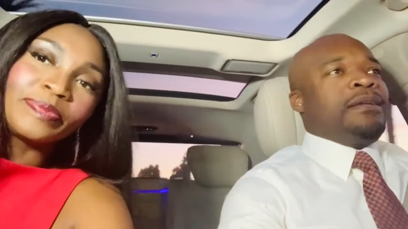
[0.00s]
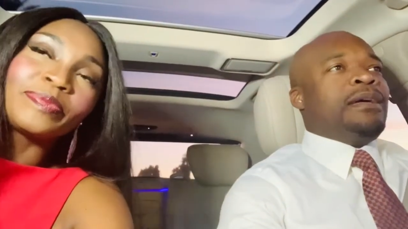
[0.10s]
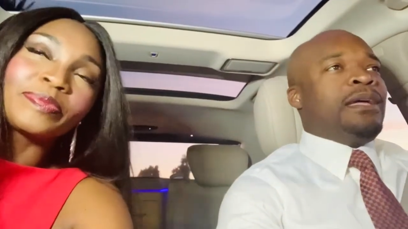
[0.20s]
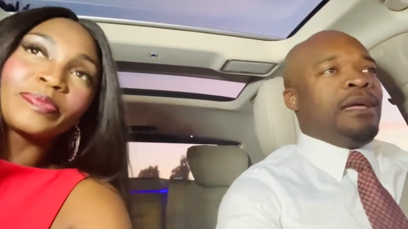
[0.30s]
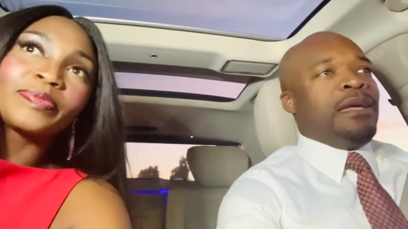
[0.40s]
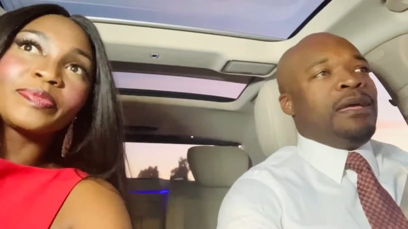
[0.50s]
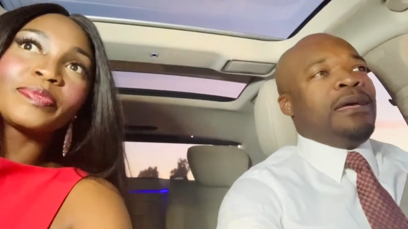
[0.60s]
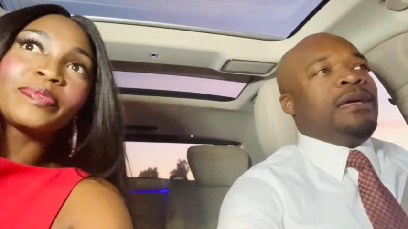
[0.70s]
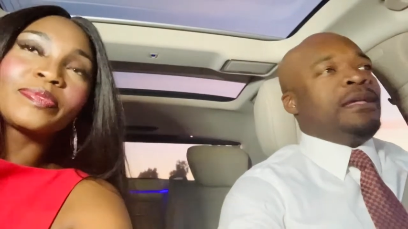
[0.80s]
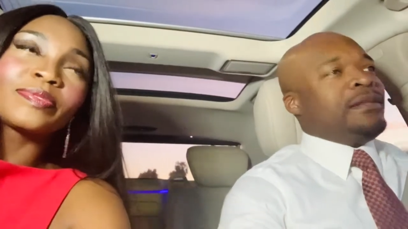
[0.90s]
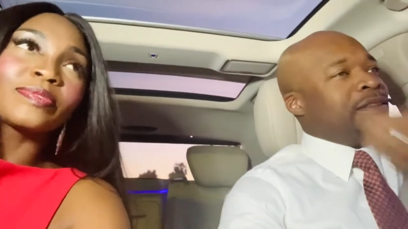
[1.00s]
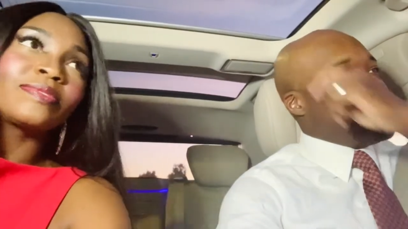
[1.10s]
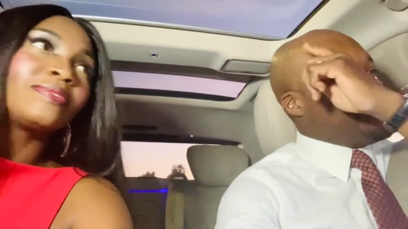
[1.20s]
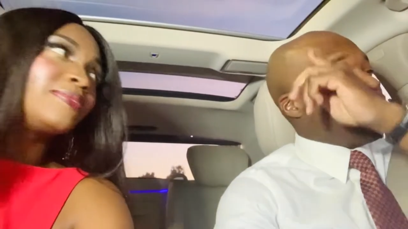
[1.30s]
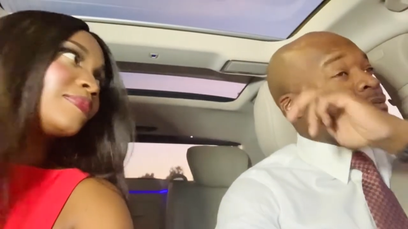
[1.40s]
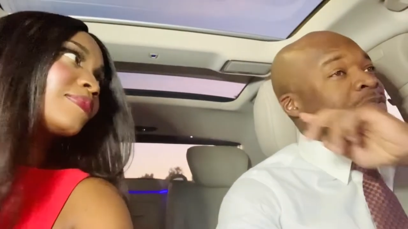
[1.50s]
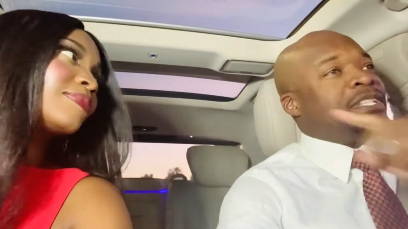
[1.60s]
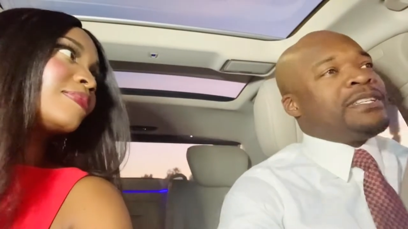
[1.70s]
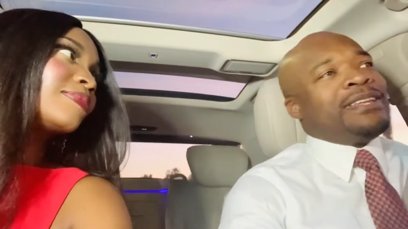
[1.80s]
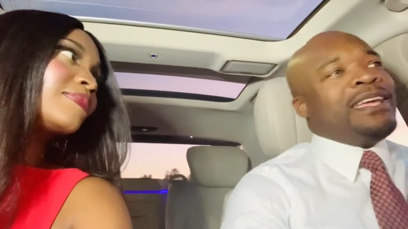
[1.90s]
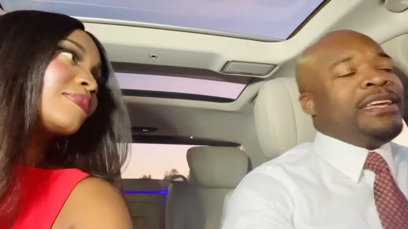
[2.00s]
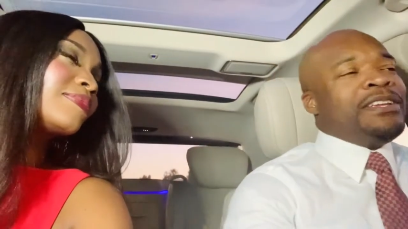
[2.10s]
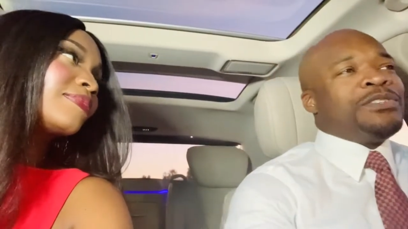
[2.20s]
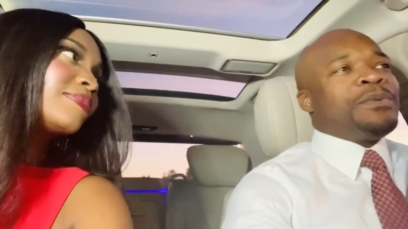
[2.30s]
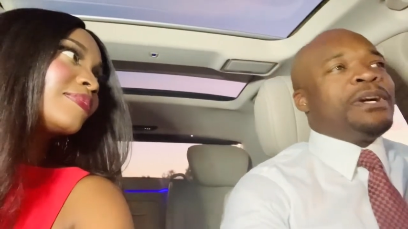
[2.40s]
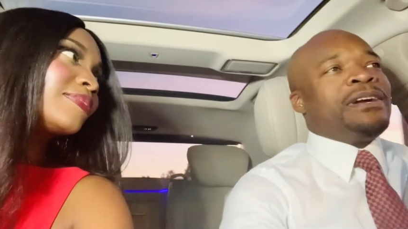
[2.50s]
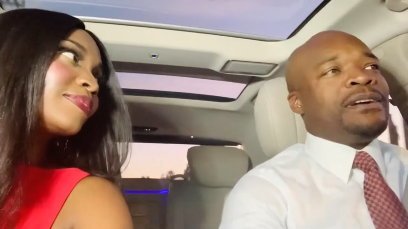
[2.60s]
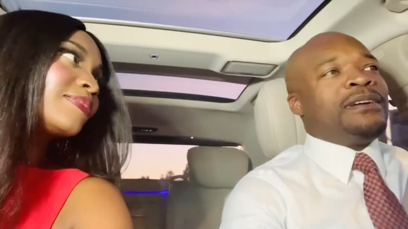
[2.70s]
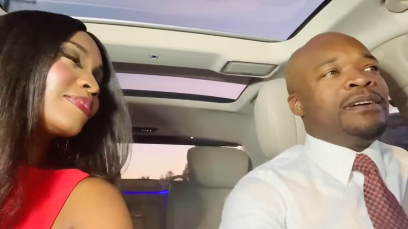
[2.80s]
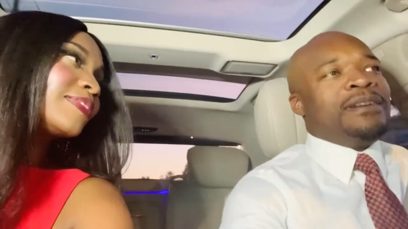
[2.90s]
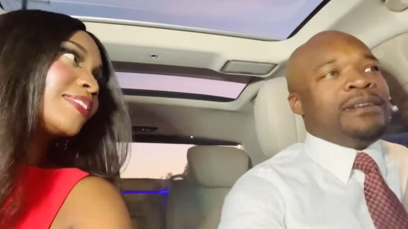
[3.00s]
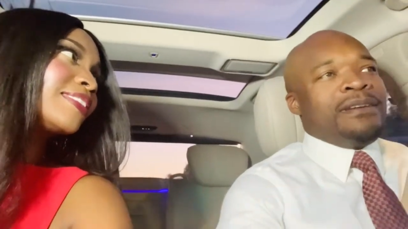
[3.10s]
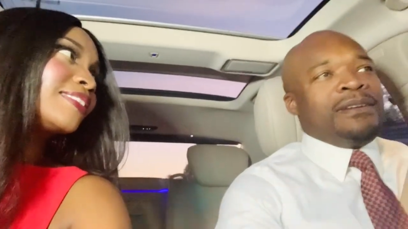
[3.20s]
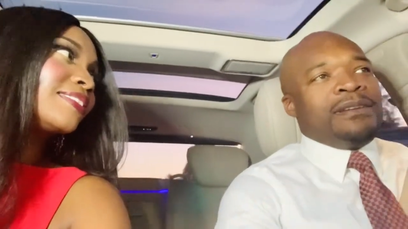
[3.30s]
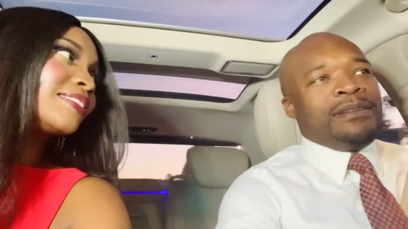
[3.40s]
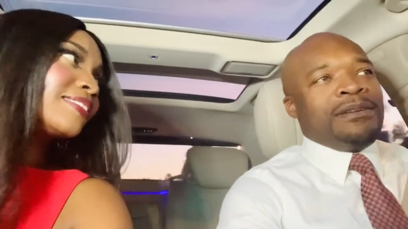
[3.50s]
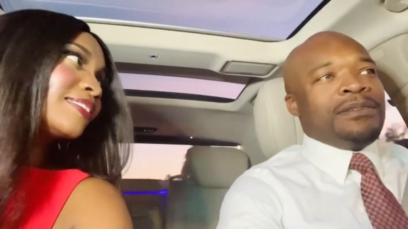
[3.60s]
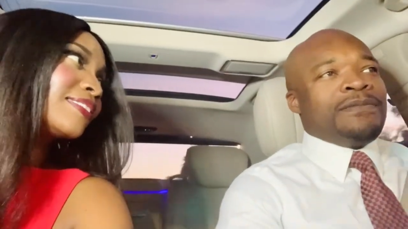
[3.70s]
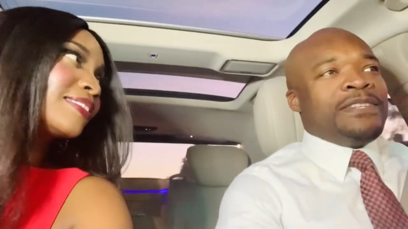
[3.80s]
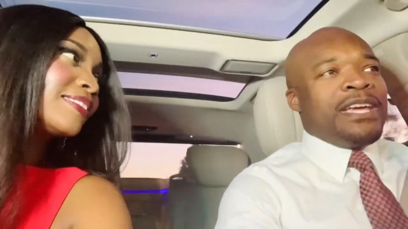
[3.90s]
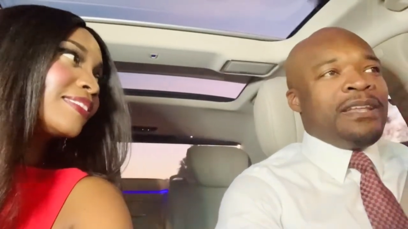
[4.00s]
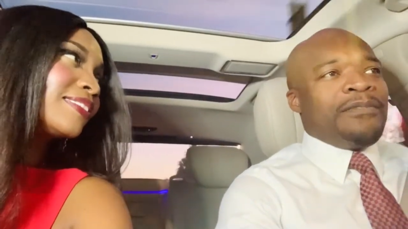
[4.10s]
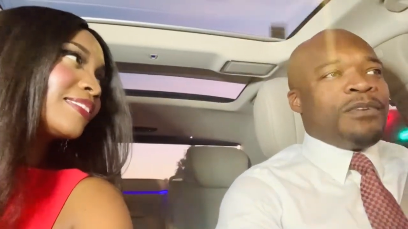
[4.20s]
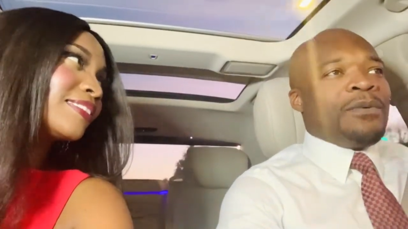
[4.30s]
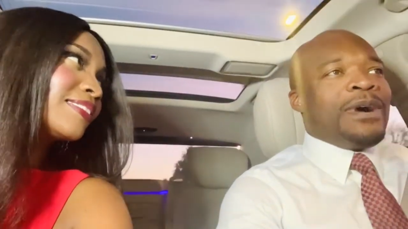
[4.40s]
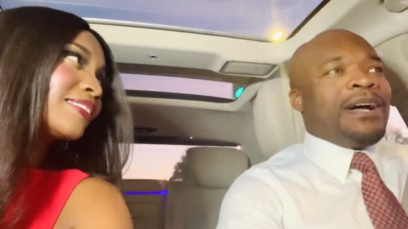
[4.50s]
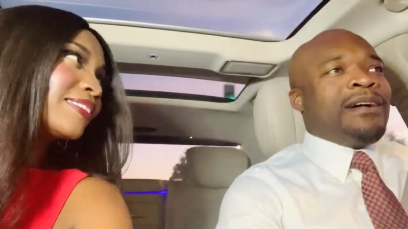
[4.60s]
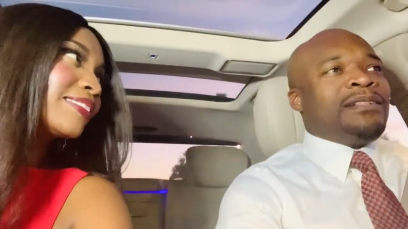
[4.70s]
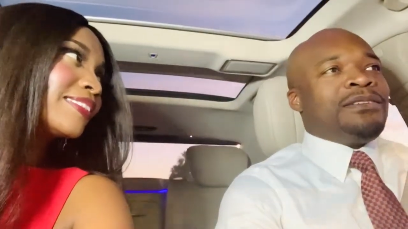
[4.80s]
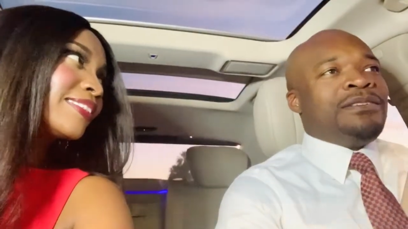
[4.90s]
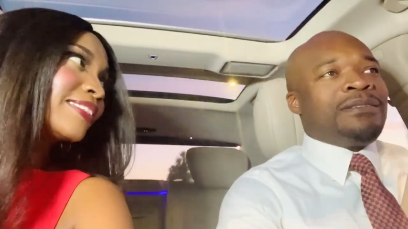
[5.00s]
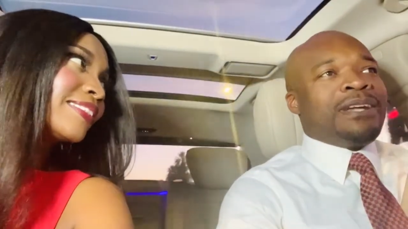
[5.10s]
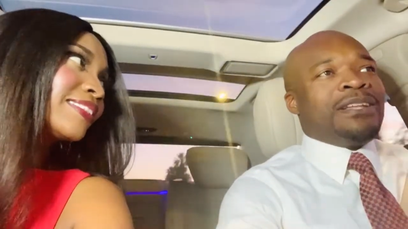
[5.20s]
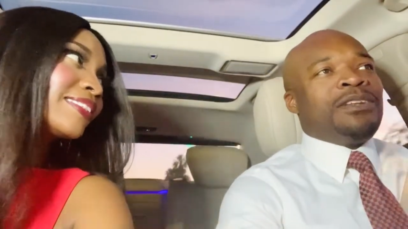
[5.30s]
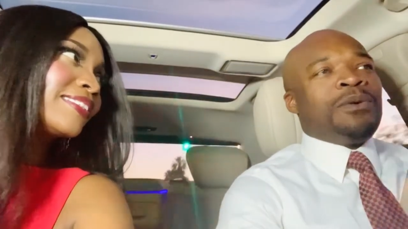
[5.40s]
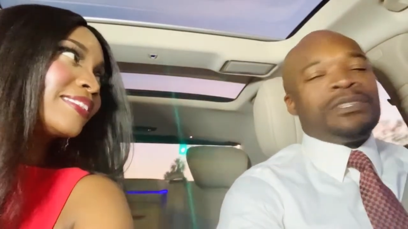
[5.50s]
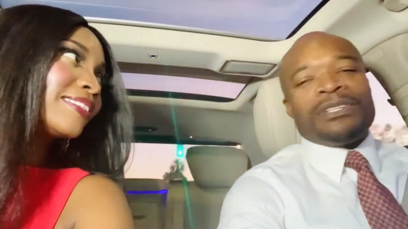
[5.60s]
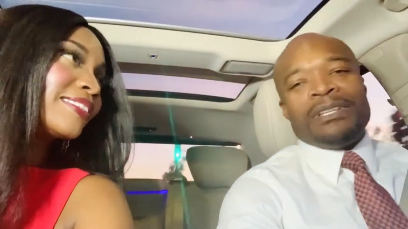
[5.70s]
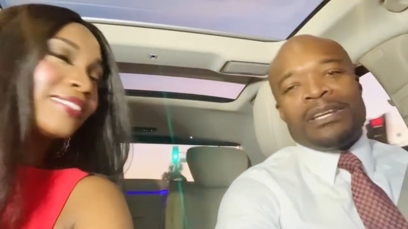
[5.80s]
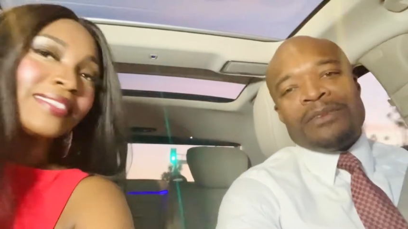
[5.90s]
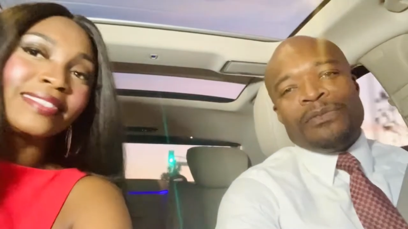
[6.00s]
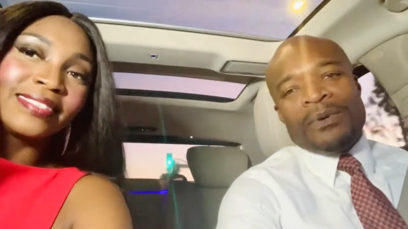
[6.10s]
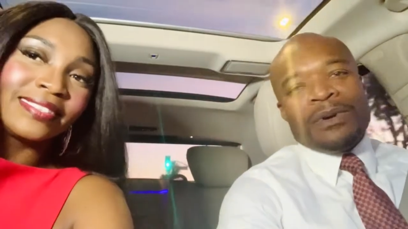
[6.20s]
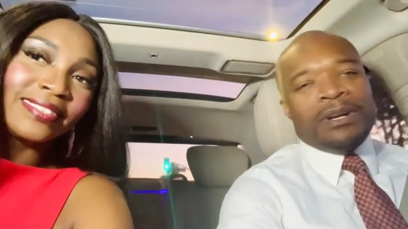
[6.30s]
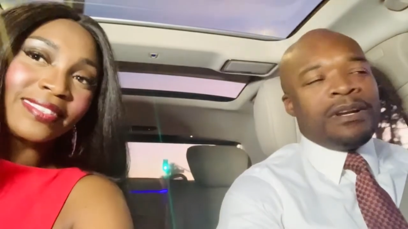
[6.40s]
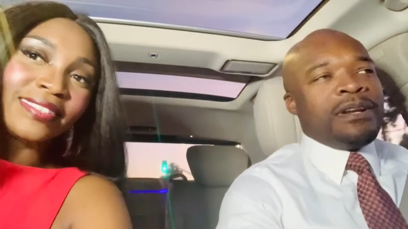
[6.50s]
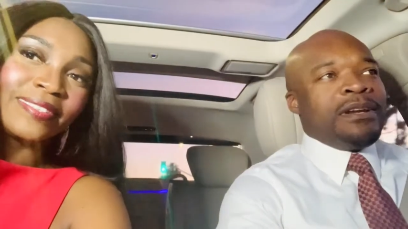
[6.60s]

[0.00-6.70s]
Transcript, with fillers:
Speaker 1: and, you know, reached an age where, you know, you've dated for a while. You kind of know what you're looking for.